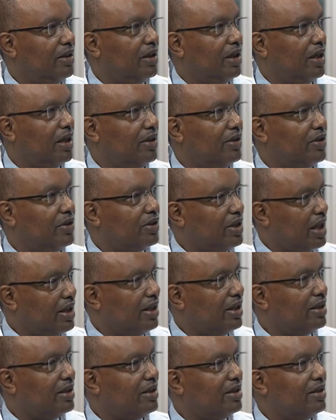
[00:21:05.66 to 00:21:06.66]

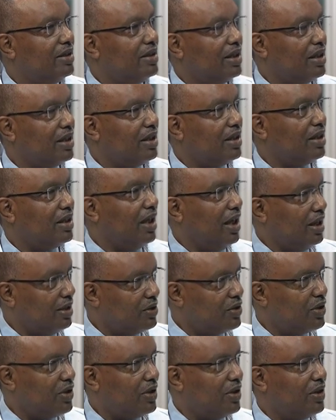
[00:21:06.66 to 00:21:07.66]
Understanding the
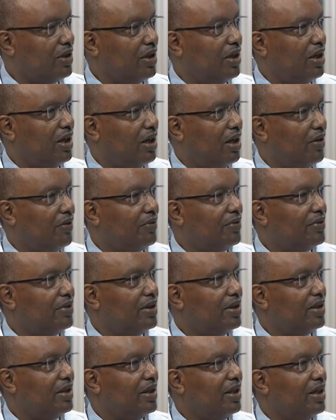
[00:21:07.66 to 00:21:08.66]
culture of
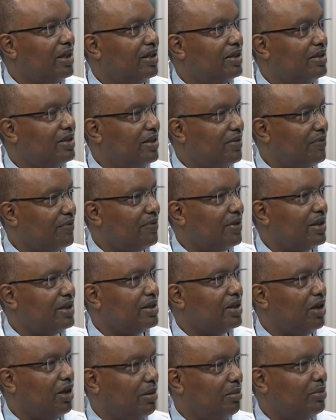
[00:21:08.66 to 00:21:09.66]
the different
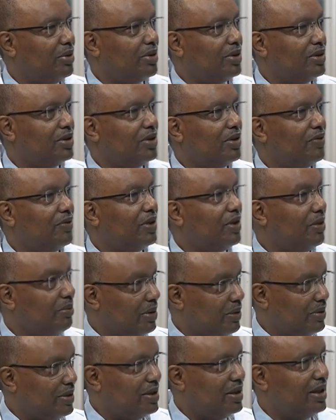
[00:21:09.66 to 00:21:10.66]
components of the
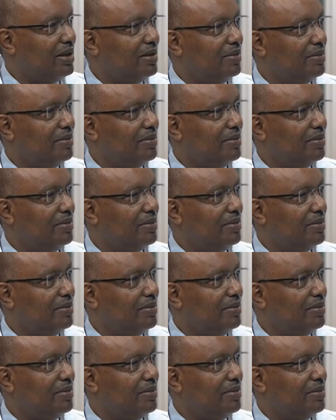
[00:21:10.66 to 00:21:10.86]
community.